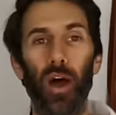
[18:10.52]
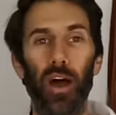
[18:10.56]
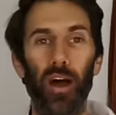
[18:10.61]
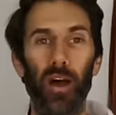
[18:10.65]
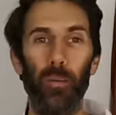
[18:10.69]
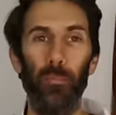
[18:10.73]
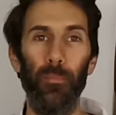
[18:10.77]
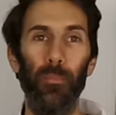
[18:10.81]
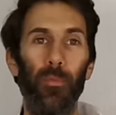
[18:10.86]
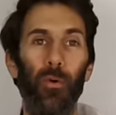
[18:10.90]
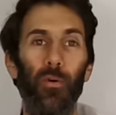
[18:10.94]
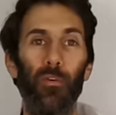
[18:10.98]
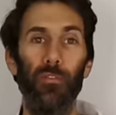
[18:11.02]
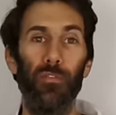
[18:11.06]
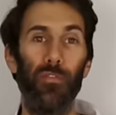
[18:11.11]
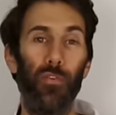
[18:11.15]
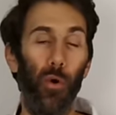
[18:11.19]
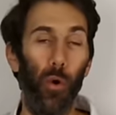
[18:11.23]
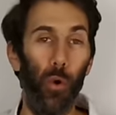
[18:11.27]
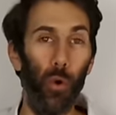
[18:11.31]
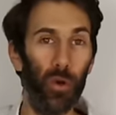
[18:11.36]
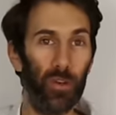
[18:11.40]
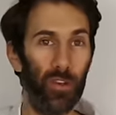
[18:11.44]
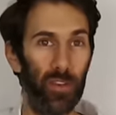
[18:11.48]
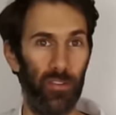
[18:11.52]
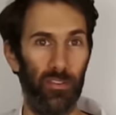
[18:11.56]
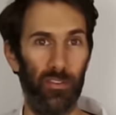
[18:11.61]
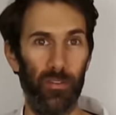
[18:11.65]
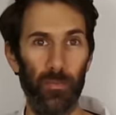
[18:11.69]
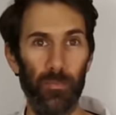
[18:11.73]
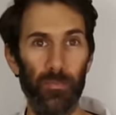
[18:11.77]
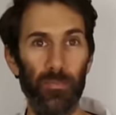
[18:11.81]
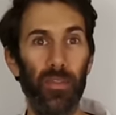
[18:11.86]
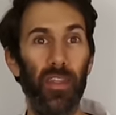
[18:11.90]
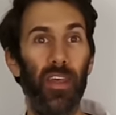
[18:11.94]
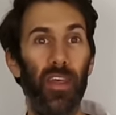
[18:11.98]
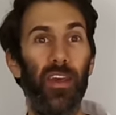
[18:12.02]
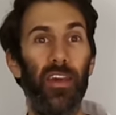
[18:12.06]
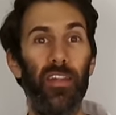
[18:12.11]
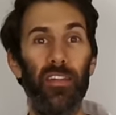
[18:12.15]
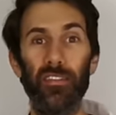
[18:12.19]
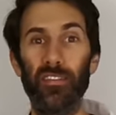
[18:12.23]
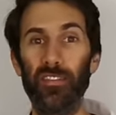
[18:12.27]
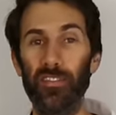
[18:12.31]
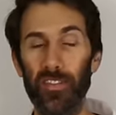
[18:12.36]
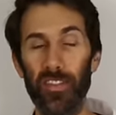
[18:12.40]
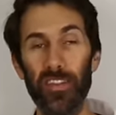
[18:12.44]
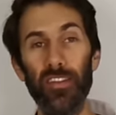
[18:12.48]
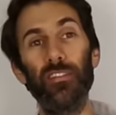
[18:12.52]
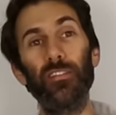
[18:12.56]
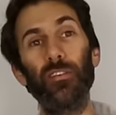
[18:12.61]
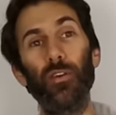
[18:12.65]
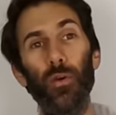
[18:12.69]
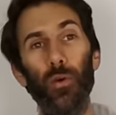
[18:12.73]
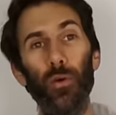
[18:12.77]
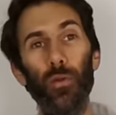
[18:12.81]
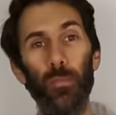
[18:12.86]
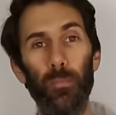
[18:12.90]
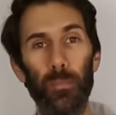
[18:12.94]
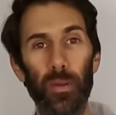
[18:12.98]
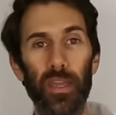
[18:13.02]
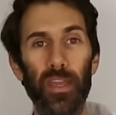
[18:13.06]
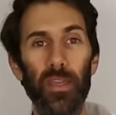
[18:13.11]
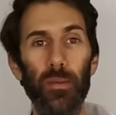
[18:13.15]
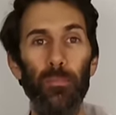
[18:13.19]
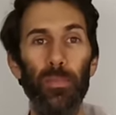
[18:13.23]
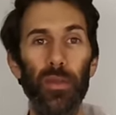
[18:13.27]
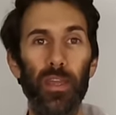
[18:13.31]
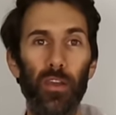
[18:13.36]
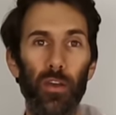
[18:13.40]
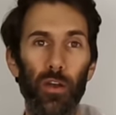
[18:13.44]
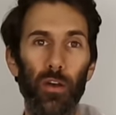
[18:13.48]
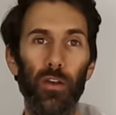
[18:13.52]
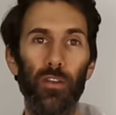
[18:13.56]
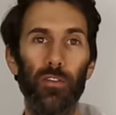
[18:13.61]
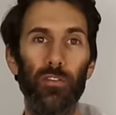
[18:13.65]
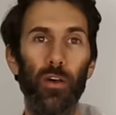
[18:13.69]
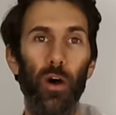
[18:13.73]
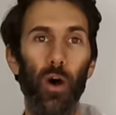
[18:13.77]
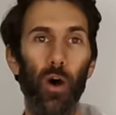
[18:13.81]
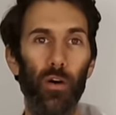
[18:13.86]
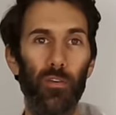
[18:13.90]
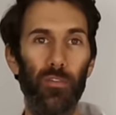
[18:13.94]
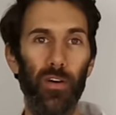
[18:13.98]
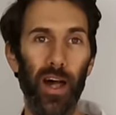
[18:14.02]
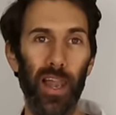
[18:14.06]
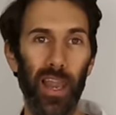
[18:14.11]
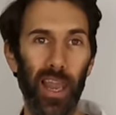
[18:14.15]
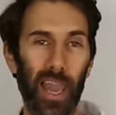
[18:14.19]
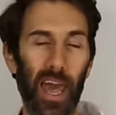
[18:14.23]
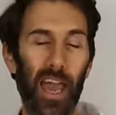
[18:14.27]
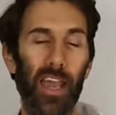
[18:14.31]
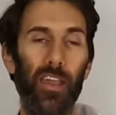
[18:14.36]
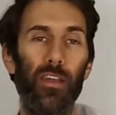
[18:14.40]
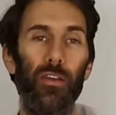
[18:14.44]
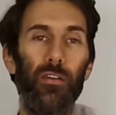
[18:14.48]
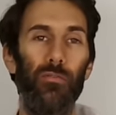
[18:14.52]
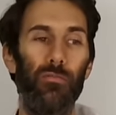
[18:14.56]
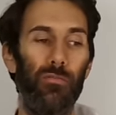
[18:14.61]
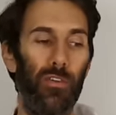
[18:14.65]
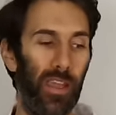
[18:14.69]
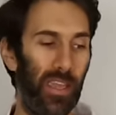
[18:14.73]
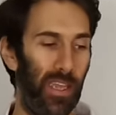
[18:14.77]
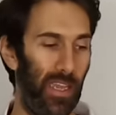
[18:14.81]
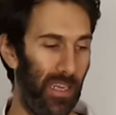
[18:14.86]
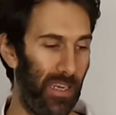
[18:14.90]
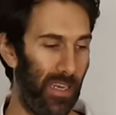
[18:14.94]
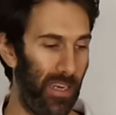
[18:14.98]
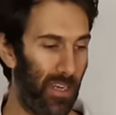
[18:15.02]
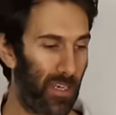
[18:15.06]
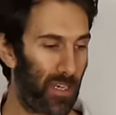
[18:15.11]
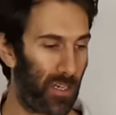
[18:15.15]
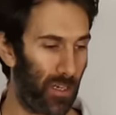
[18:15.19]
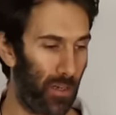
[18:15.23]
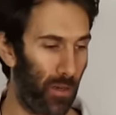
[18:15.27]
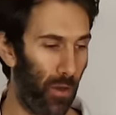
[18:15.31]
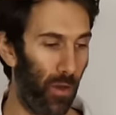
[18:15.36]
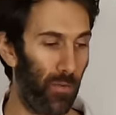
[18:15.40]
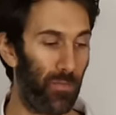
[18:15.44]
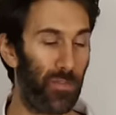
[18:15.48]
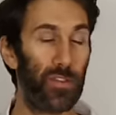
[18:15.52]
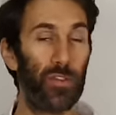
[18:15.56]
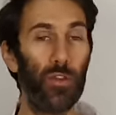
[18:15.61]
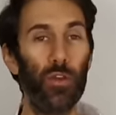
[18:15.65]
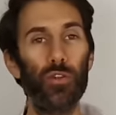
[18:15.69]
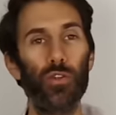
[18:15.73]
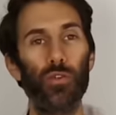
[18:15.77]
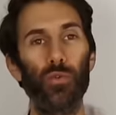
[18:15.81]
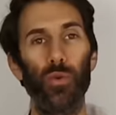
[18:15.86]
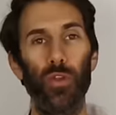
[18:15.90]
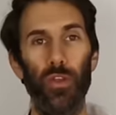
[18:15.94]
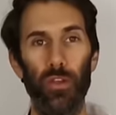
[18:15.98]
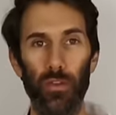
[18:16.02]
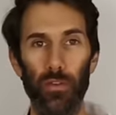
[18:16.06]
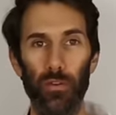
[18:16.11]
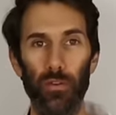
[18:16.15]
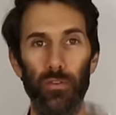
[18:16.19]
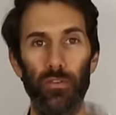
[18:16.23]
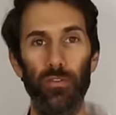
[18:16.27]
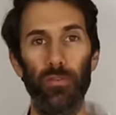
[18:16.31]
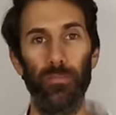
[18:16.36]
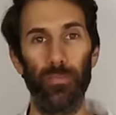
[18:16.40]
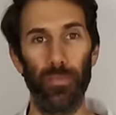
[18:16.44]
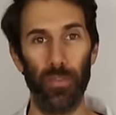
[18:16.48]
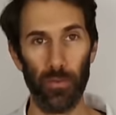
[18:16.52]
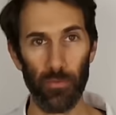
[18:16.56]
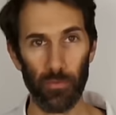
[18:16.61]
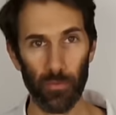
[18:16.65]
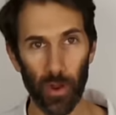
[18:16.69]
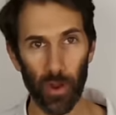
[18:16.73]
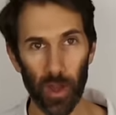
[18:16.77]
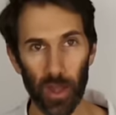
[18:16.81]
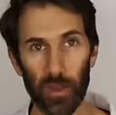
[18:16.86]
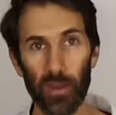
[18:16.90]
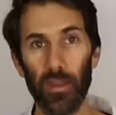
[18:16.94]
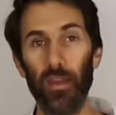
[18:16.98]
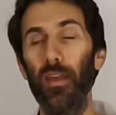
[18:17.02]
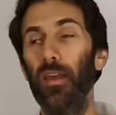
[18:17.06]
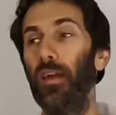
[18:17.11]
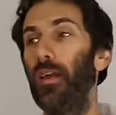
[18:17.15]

um, for autism, this could be because of a lack of recognition of social cues, right?